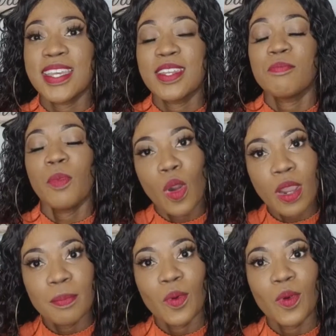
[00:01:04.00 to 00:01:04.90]

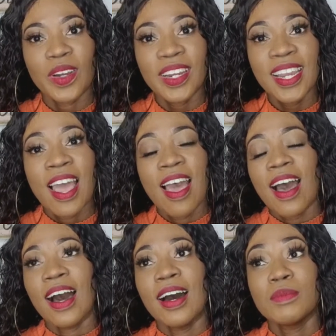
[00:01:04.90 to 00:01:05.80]
Portmore.
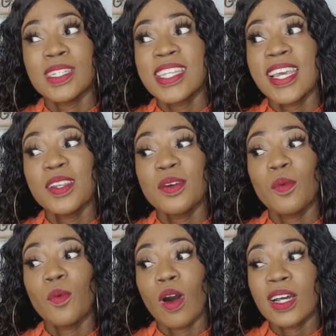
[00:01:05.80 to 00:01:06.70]
To tell you
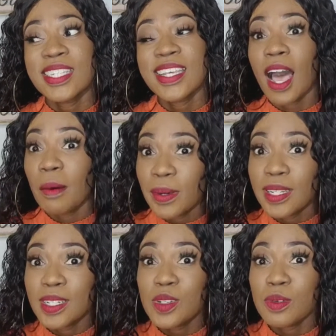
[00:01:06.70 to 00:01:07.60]
what happened to
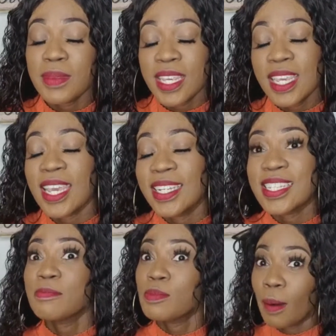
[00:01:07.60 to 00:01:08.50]
me, it's
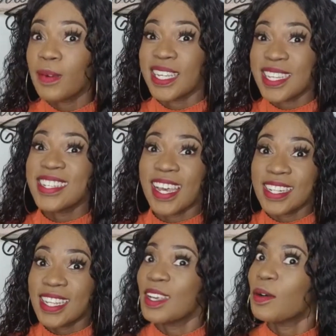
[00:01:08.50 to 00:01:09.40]
probably easier to tell you
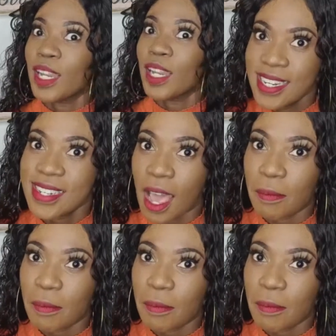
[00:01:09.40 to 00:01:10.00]
what didn't happen.